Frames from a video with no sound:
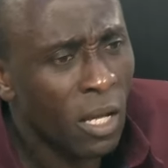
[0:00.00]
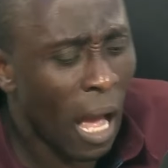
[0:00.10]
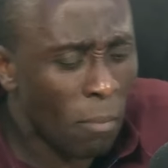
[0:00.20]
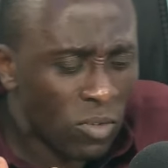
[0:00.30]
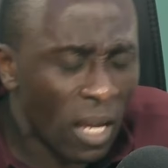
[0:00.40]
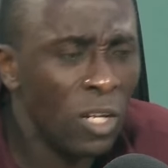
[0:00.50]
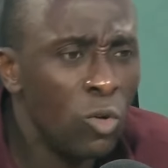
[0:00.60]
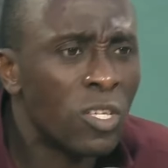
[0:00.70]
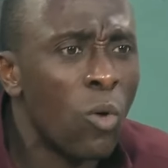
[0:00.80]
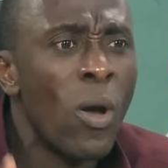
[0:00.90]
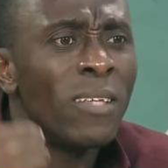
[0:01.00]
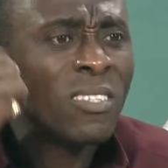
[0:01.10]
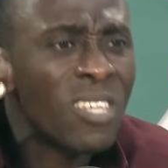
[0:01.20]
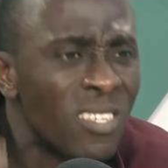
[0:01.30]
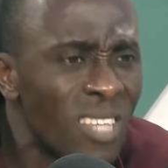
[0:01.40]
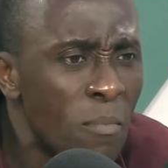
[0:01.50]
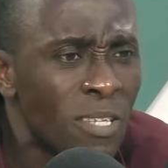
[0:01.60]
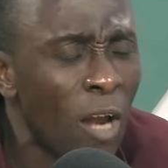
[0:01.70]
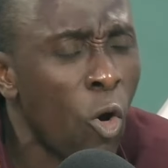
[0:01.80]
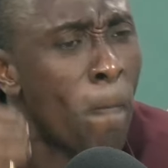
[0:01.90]
I'm telling you, say when systems
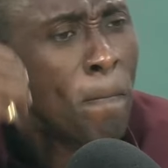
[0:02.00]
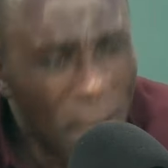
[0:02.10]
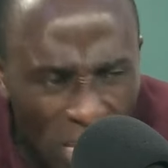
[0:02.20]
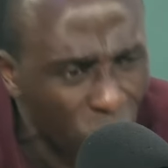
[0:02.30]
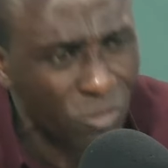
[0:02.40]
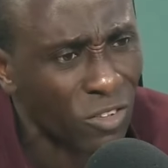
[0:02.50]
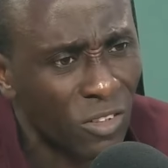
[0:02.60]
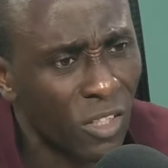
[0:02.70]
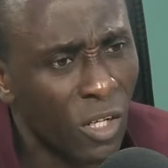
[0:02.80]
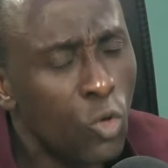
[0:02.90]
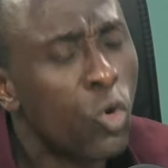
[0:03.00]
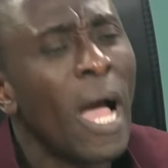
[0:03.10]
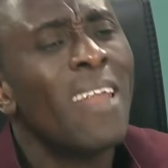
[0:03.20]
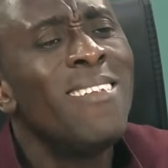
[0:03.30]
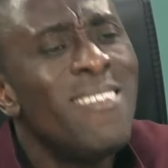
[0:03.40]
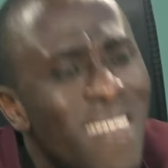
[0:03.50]
are not built, you can